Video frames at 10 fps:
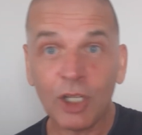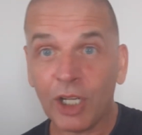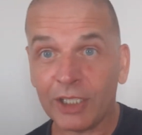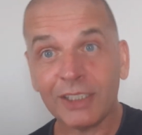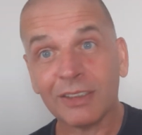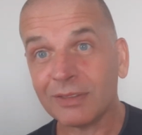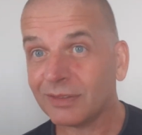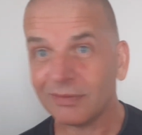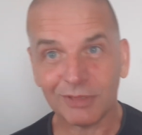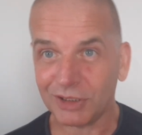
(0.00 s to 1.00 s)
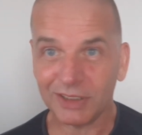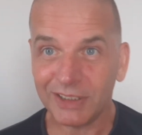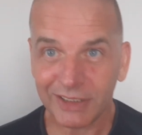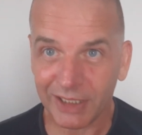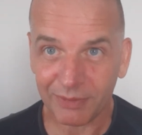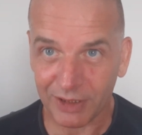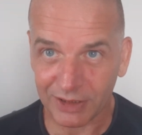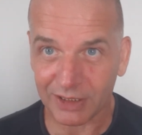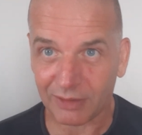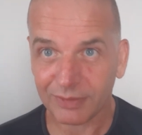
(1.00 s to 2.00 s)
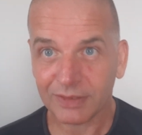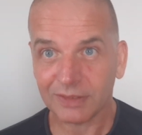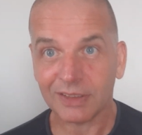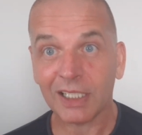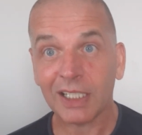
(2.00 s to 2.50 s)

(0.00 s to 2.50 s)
And he don't just give you stuff, right?